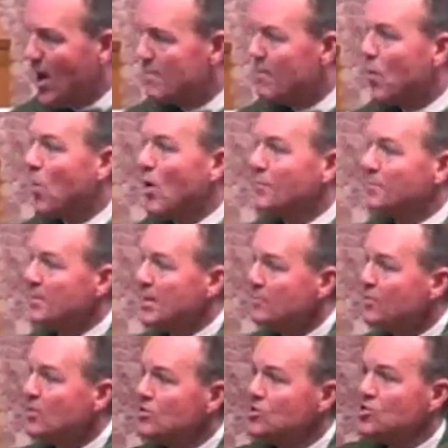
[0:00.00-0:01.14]
but what
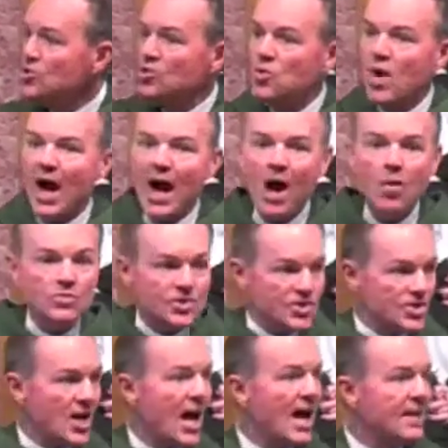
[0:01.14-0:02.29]
people do
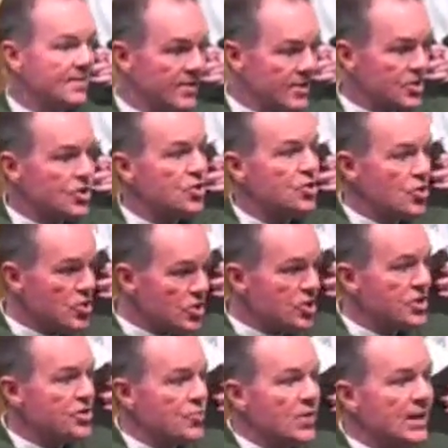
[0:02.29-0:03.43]
outside this church
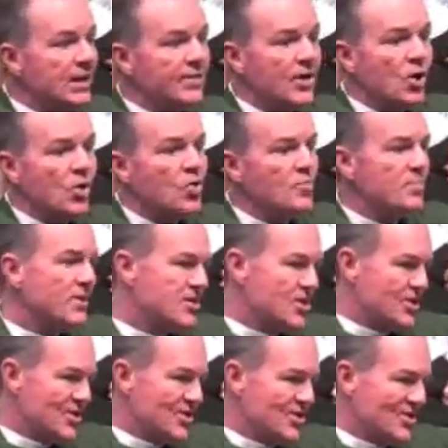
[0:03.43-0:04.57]
is really their own
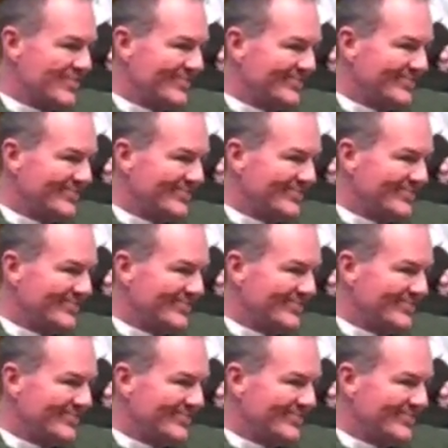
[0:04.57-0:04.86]
business.